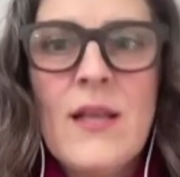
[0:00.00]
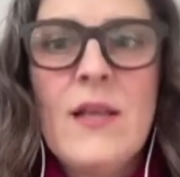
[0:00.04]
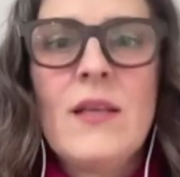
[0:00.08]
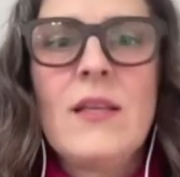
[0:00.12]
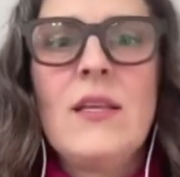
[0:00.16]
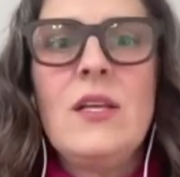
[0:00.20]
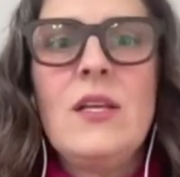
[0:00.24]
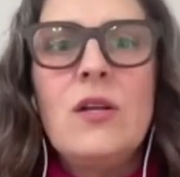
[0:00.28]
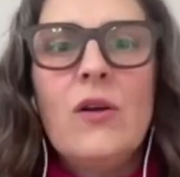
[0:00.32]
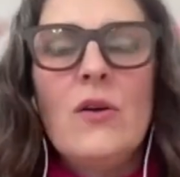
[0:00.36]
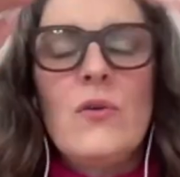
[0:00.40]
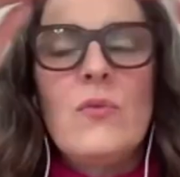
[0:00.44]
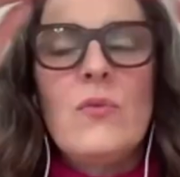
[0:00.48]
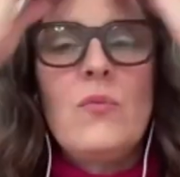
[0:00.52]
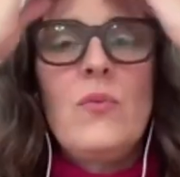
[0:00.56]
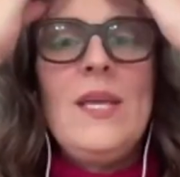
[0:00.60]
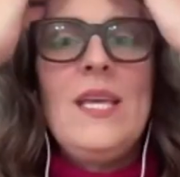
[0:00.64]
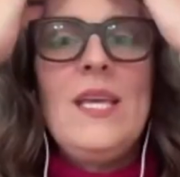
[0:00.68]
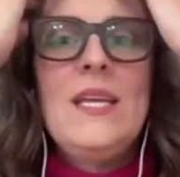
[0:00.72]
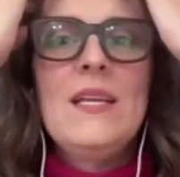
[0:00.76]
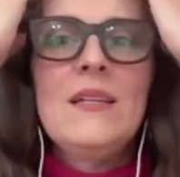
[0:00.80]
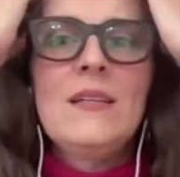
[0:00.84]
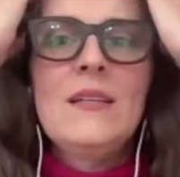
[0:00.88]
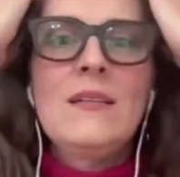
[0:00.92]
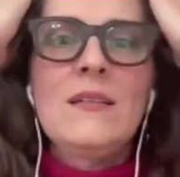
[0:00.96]

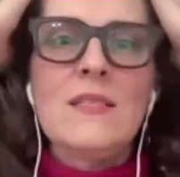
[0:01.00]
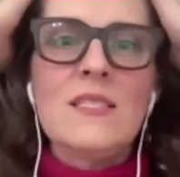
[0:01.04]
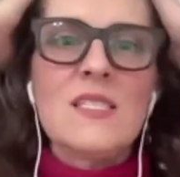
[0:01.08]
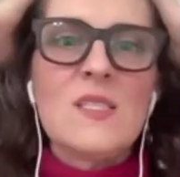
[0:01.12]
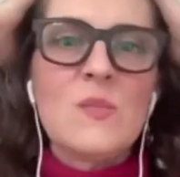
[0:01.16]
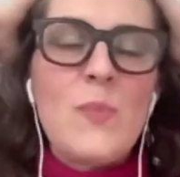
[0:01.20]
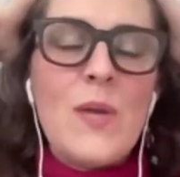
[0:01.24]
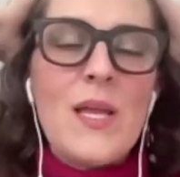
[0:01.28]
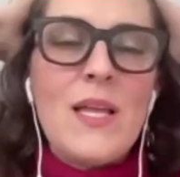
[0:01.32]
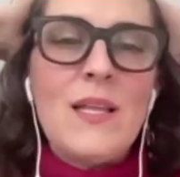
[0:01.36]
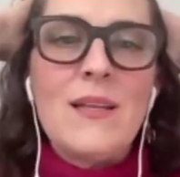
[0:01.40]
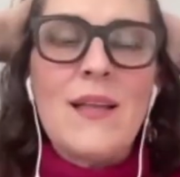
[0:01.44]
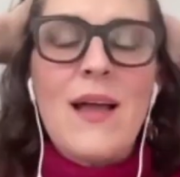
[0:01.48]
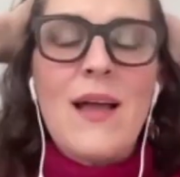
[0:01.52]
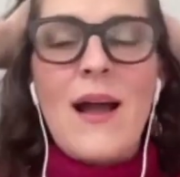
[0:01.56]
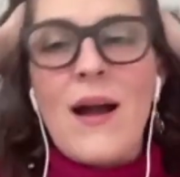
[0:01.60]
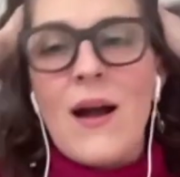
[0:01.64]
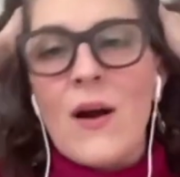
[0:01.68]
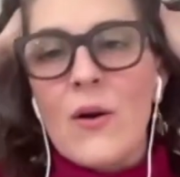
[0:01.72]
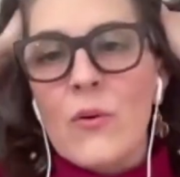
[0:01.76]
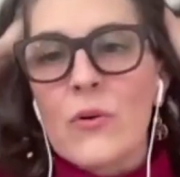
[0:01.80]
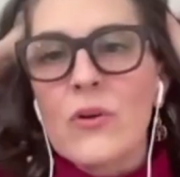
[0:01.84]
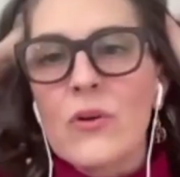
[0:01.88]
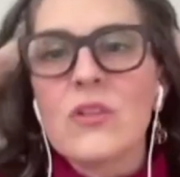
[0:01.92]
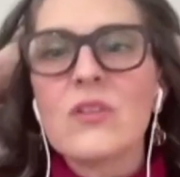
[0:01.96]
We can spend
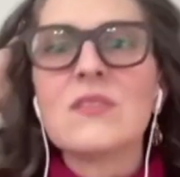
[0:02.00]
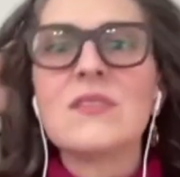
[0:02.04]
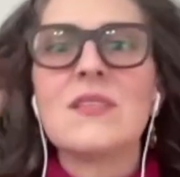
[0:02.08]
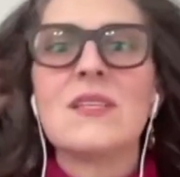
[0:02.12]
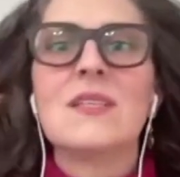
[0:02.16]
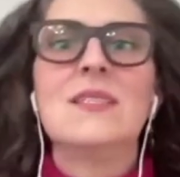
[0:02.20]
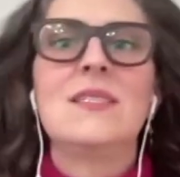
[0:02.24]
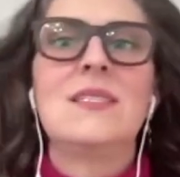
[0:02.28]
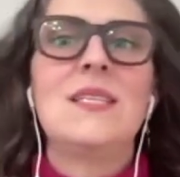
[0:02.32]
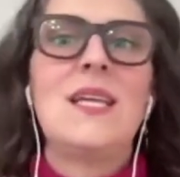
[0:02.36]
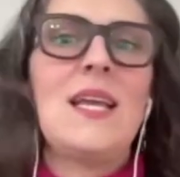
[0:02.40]
hours and